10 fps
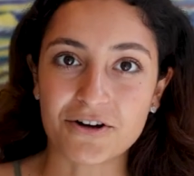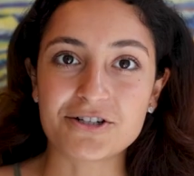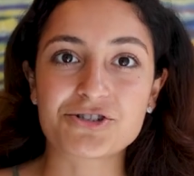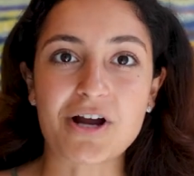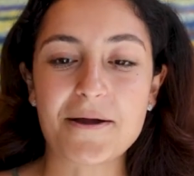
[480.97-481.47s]
far
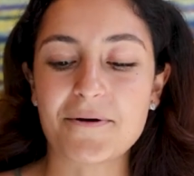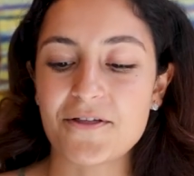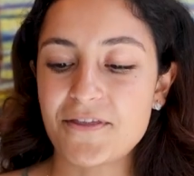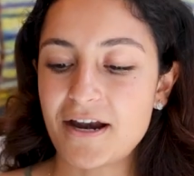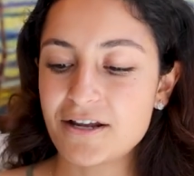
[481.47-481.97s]
as
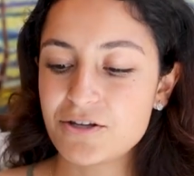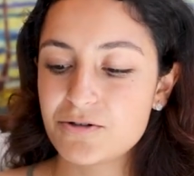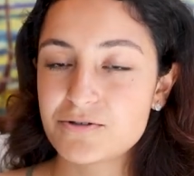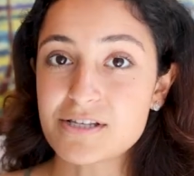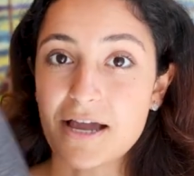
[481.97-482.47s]
tripod that I
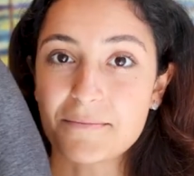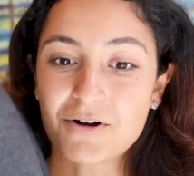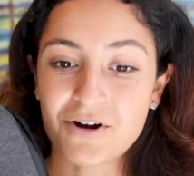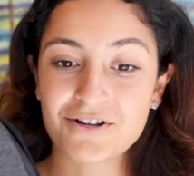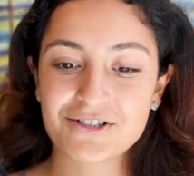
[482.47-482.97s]
use, I'm
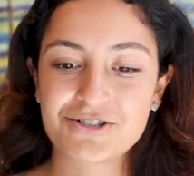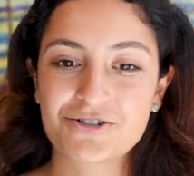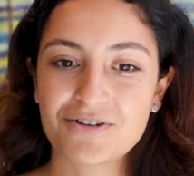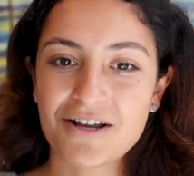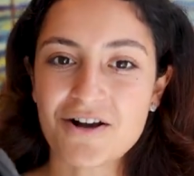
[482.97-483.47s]
currently
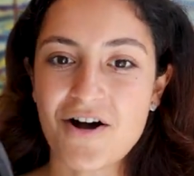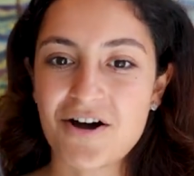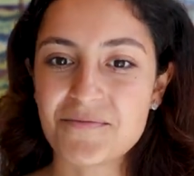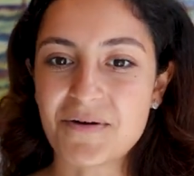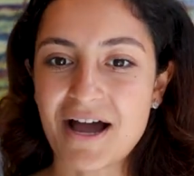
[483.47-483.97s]
shooting
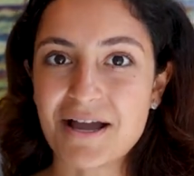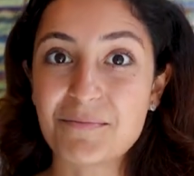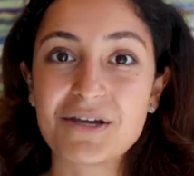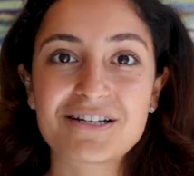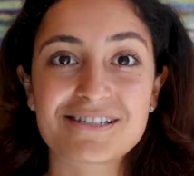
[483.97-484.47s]
on my
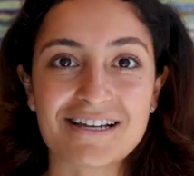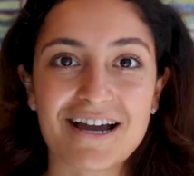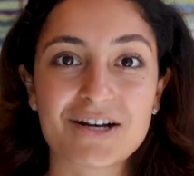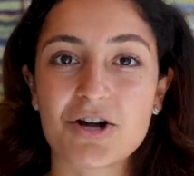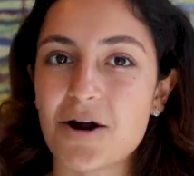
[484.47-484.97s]
Peak
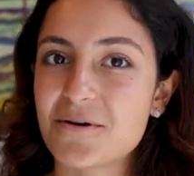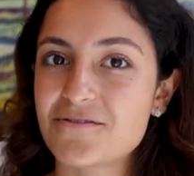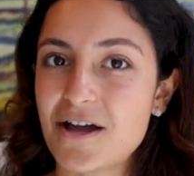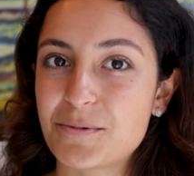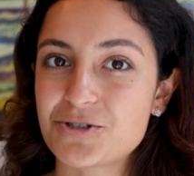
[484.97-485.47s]
Design carbon
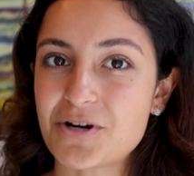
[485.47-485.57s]
fiber